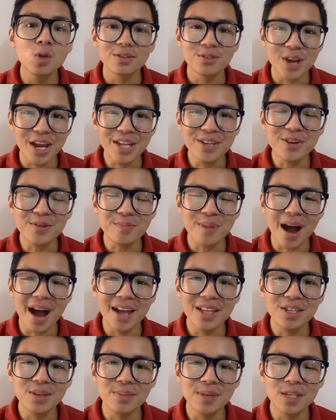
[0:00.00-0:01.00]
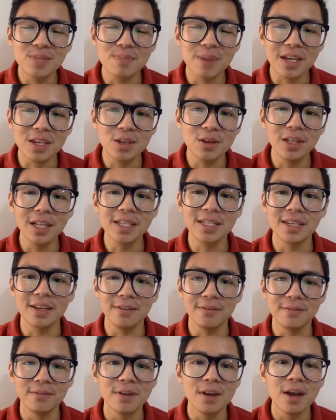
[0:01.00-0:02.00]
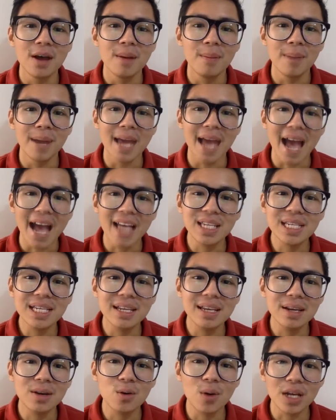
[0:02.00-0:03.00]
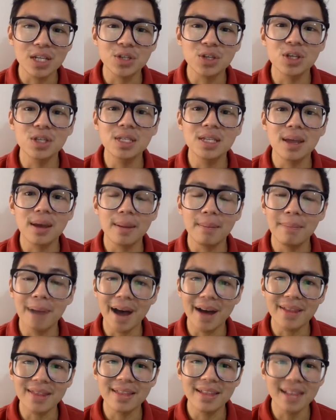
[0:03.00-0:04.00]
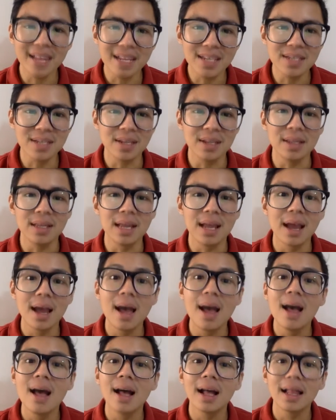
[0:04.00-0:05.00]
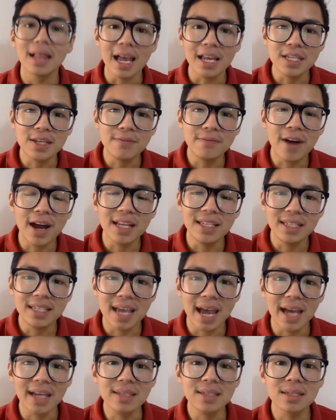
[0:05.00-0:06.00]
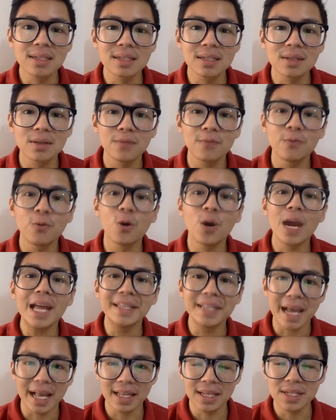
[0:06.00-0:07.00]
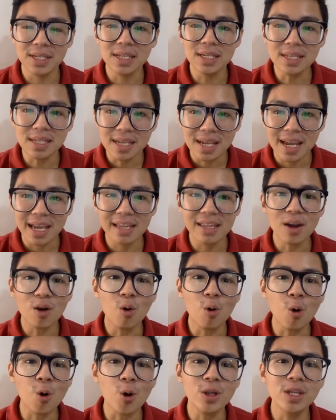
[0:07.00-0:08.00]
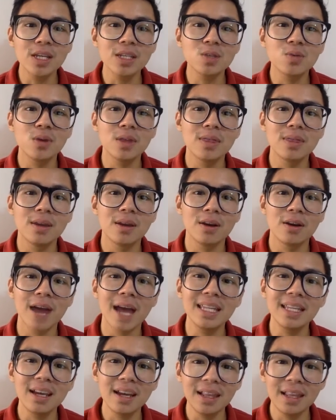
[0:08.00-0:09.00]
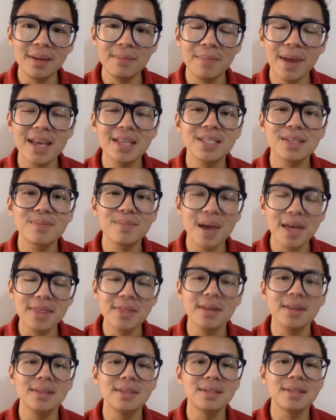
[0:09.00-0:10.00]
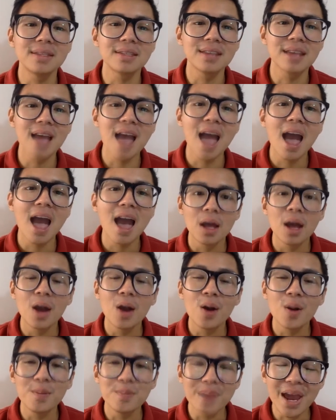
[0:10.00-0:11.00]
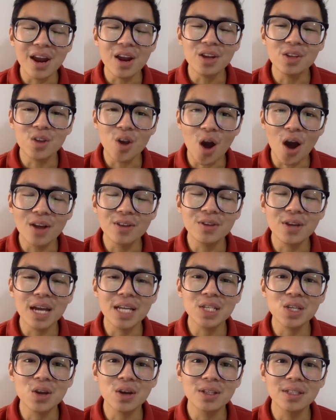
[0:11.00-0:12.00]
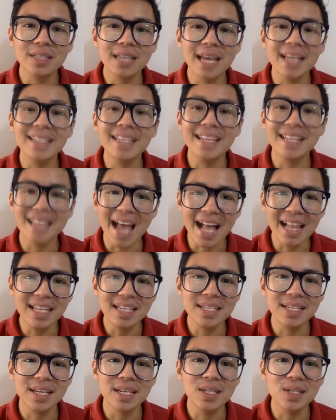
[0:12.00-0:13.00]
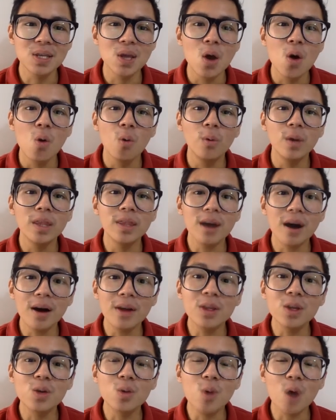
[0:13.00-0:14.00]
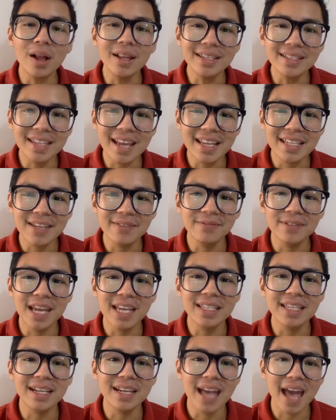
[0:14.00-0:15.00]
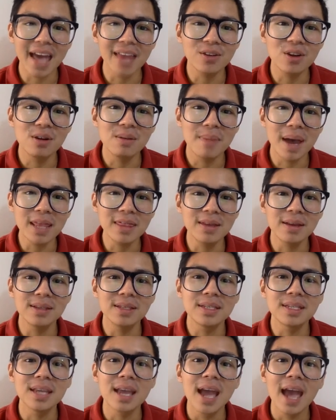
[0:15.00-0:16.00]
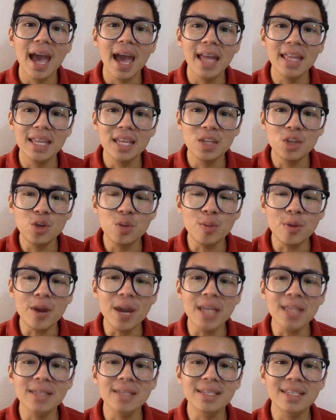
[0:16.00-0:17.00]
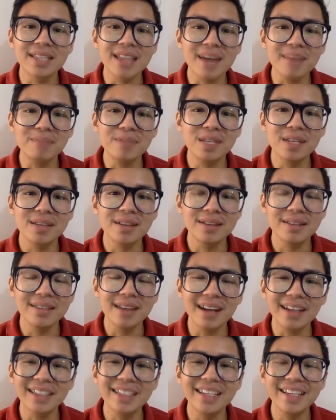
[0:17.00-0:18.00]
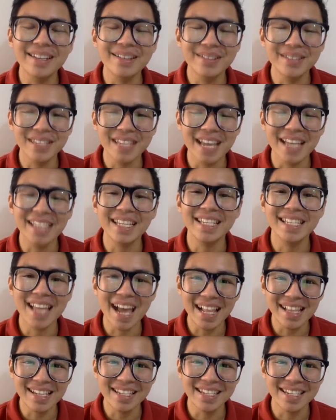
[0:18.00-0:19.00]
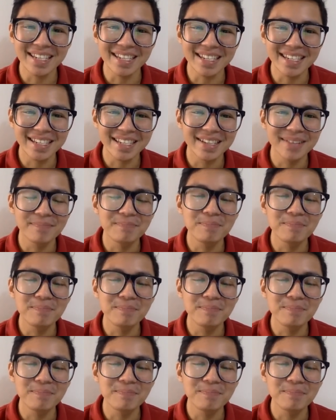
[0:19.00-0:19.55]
Train your mind to be speculative by asking questions about the lesson. Classify texts for analysis in accordance with theoretically based methods. Compare and contrast content analysis with other qualitative data gathering methods and enumerate the steps in conducting content analysis.